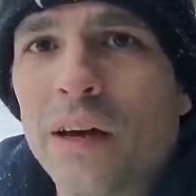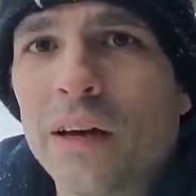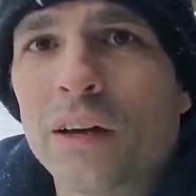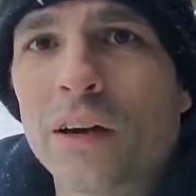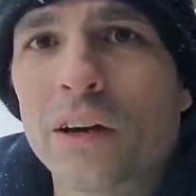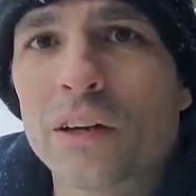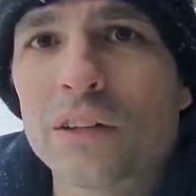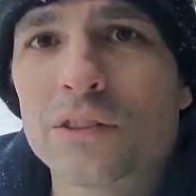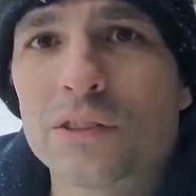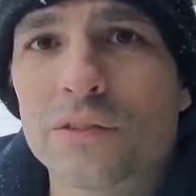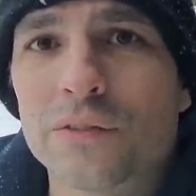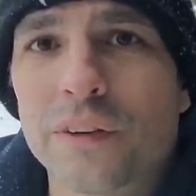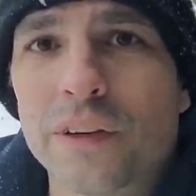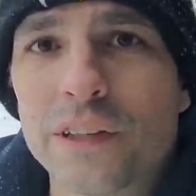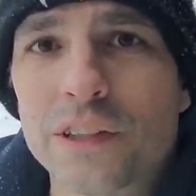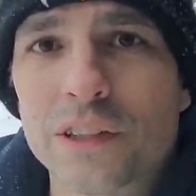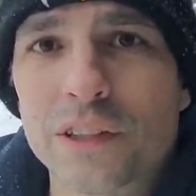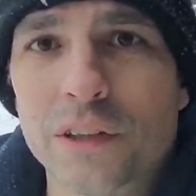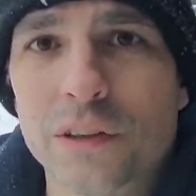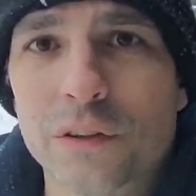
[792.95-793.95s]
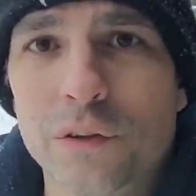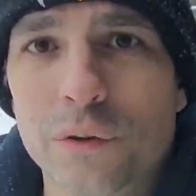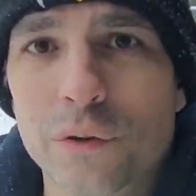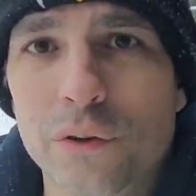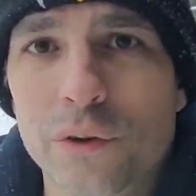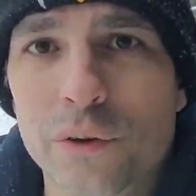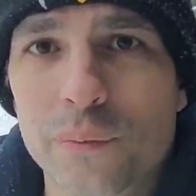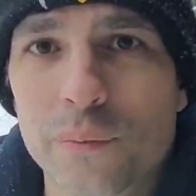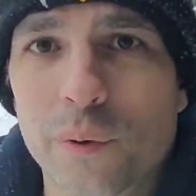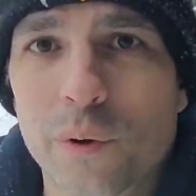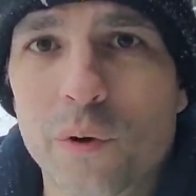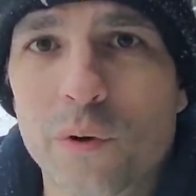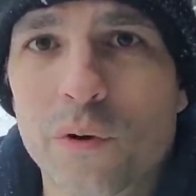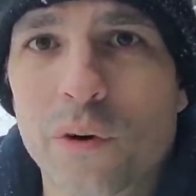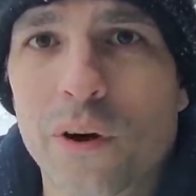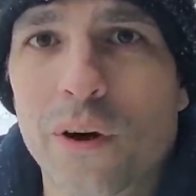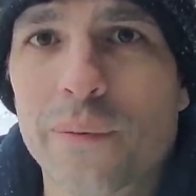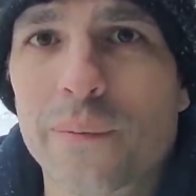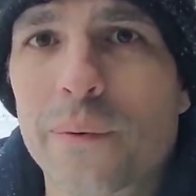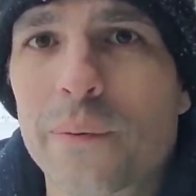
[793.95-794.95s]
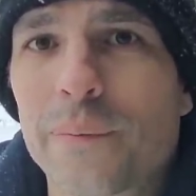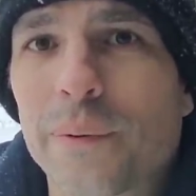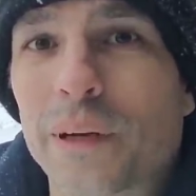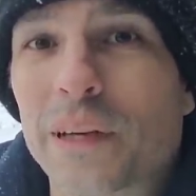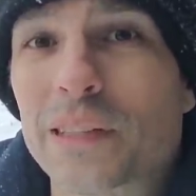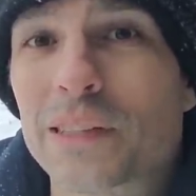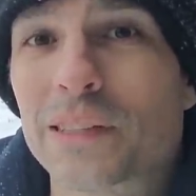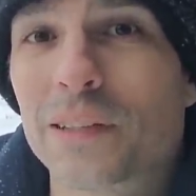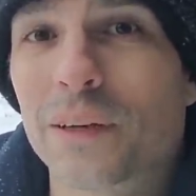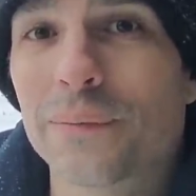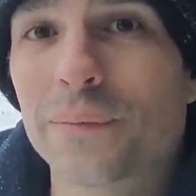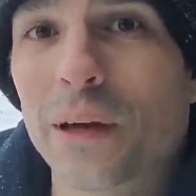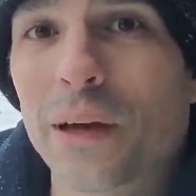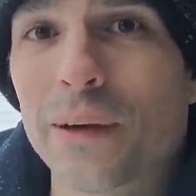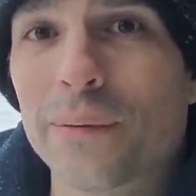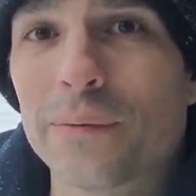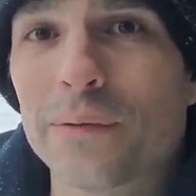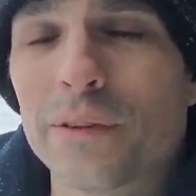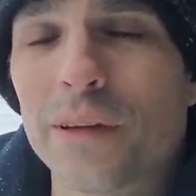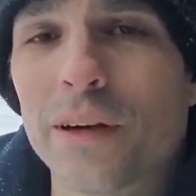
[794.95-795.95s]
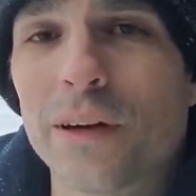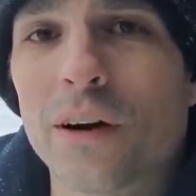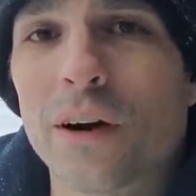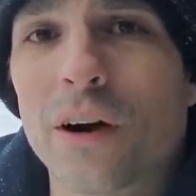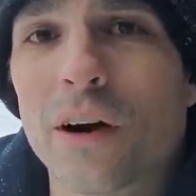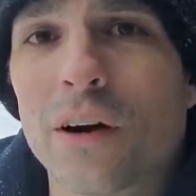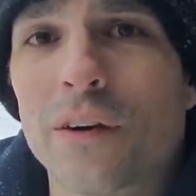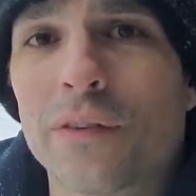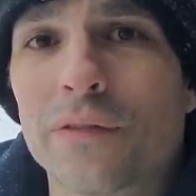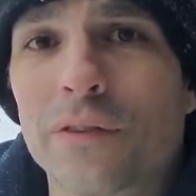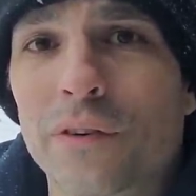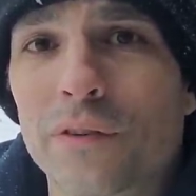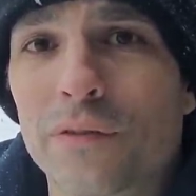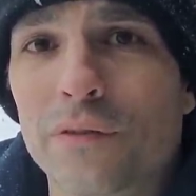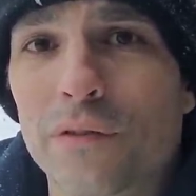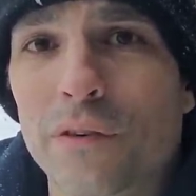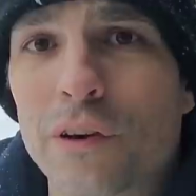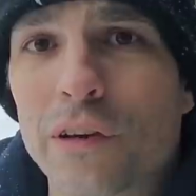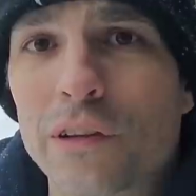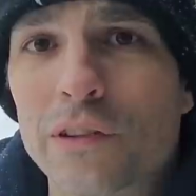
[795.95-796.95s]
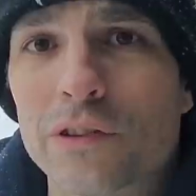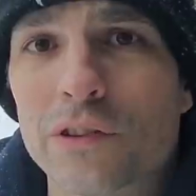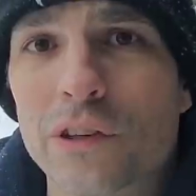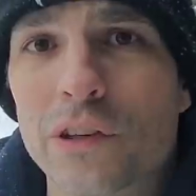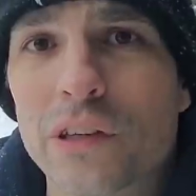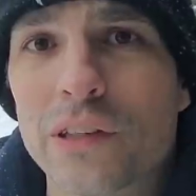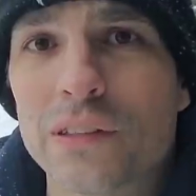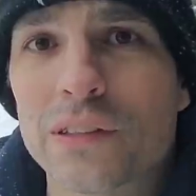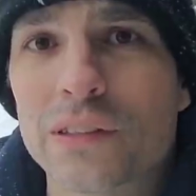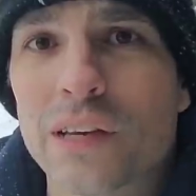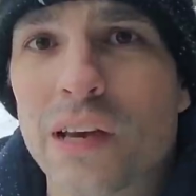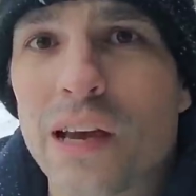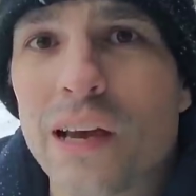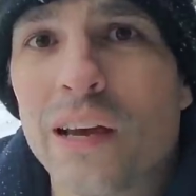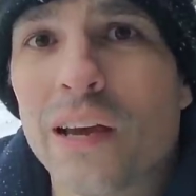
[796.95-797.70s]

conservation authority program because sometimes they'll offer free trees